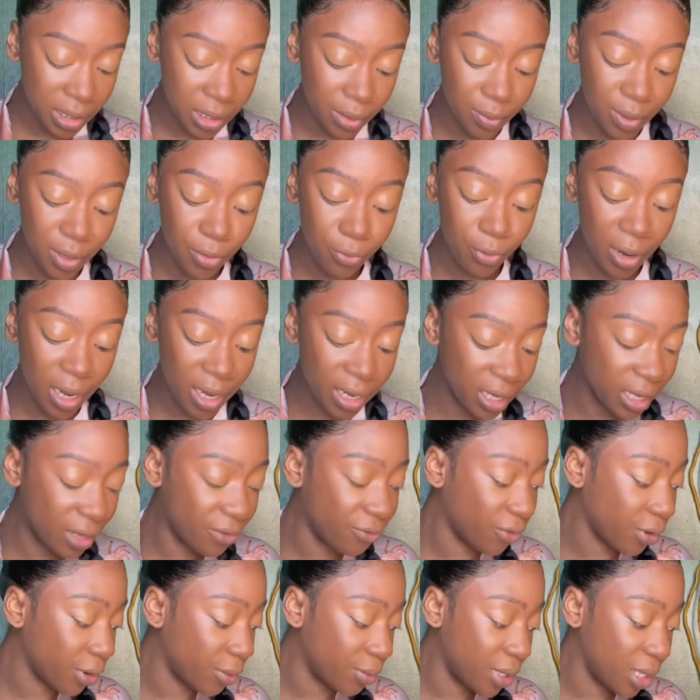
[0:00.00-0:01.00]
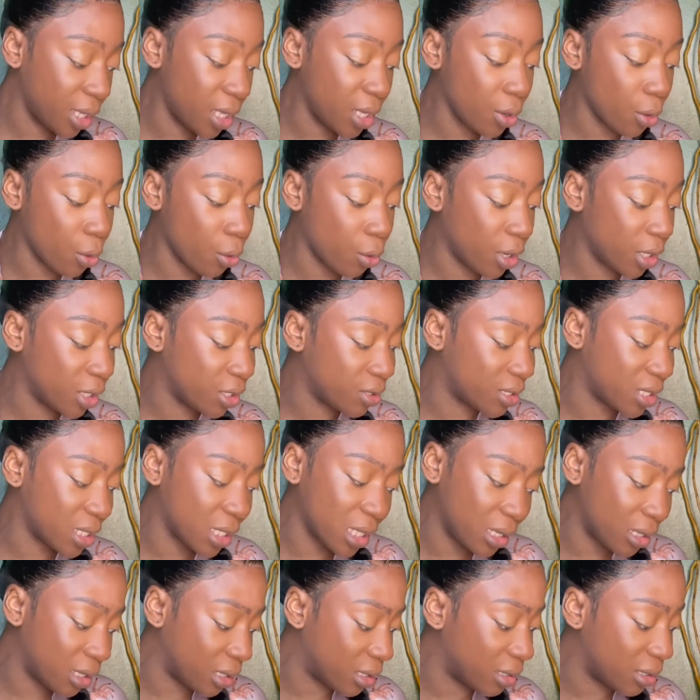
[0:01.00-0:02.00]
to be ready for me or
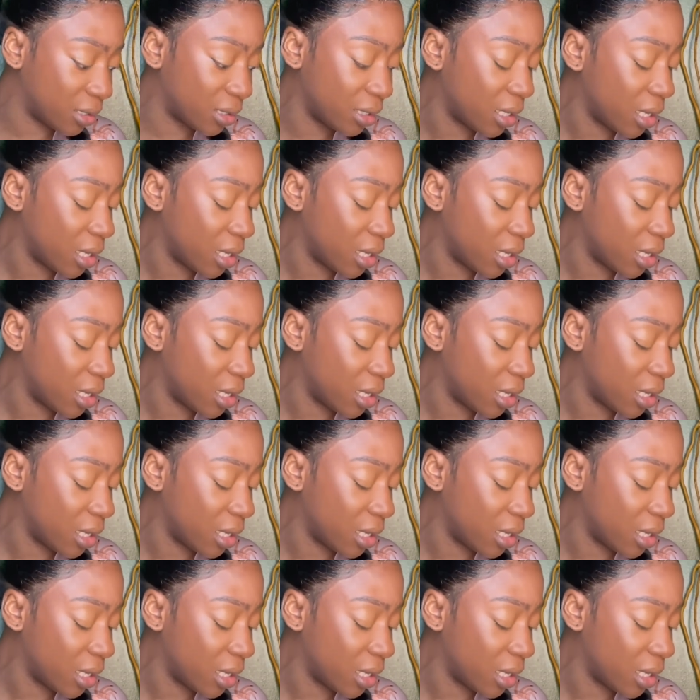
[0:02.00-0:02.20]
to,